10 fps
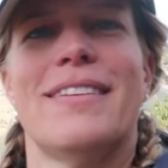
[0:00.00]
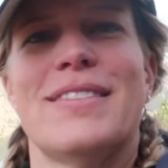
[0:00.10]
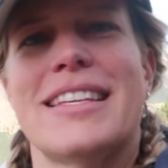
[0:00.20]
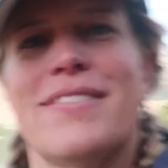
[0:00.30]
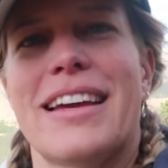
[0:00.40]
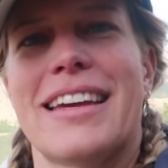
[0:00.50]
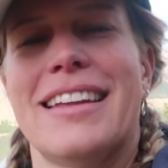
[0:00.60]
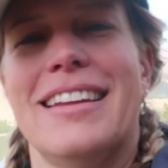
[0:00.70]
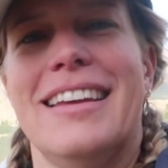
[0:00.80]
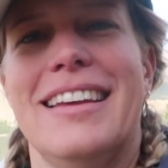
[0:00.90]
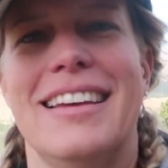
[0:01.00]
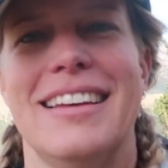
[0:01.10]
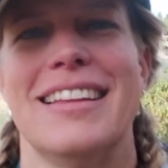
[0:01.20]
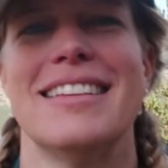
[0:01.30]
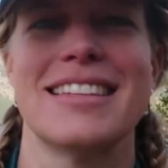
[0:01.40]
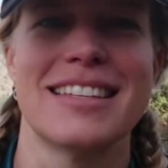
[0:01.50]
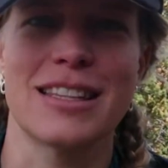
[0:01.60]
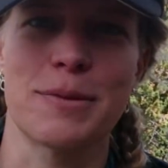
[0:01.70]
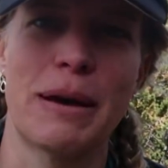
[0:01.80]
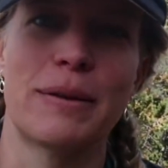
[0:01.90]
Let's see if I can get, this is
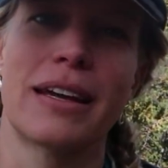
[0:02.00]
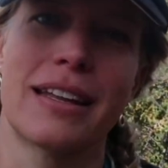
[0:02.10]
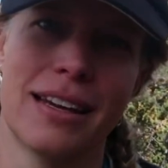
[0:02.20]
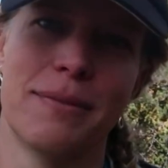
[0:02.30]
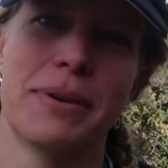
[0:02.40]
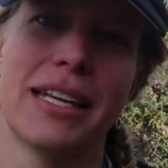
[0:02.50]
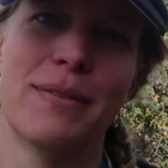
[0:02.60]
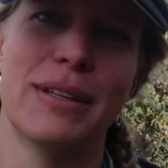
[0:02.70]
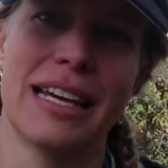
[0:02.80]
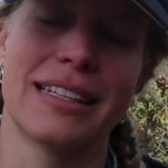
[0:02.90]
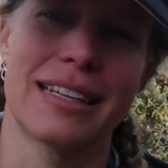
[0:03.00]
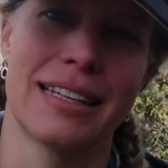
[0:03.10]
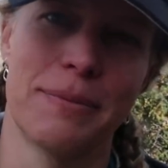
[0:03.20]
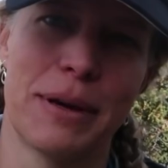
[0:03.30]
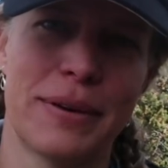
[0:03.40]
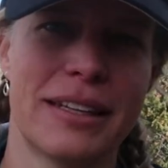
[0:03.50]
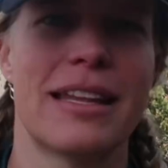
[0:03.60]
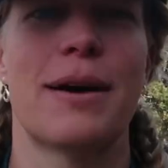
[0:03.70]
not the mountain I climb, but I would like to climb that one.